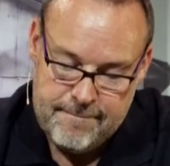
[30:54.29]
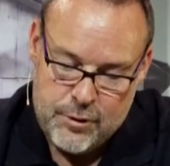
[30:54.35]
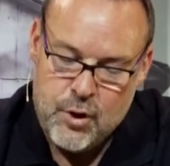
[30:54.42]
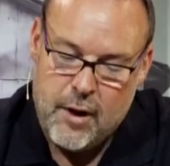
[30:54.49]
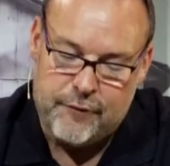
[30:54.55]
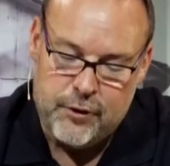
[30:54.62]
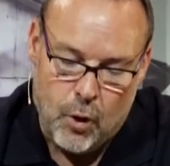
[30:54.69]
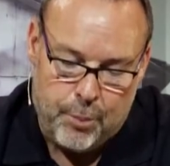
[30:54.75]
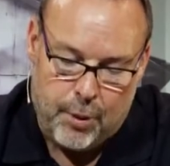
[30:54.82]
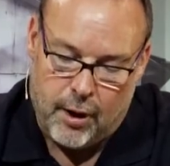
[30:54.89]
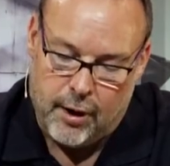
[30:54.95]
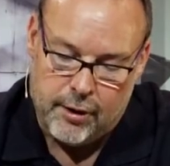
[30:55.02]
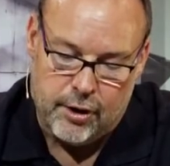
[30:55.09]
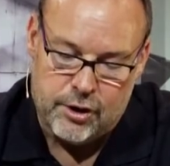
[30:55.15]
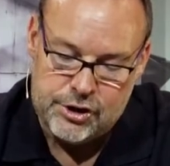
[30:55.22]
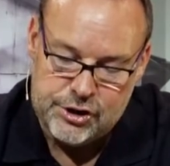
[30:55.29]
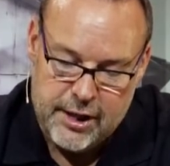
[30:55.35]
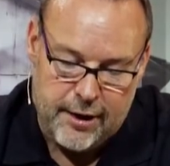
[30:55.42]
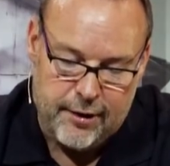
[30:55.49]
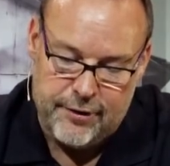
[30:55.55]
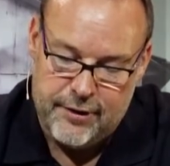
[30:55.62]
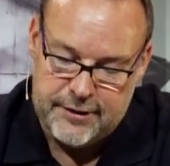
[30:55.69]
You have no part or
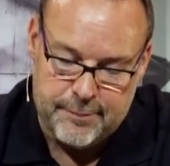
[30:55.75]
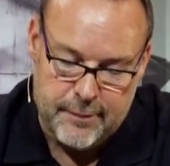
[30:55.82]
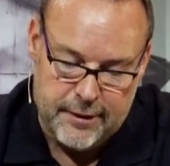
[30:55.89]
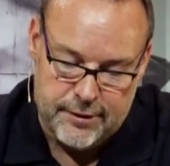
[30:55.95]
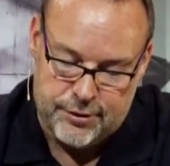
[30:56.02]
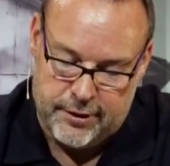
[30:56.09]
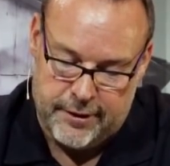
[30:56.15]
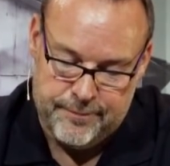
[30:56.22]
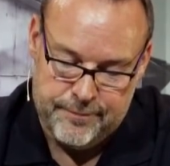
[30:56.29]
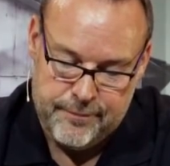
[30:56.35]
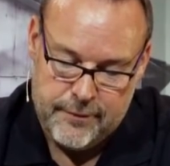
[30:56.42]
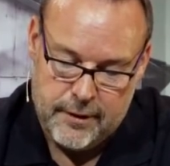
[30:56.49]
share in this ministry.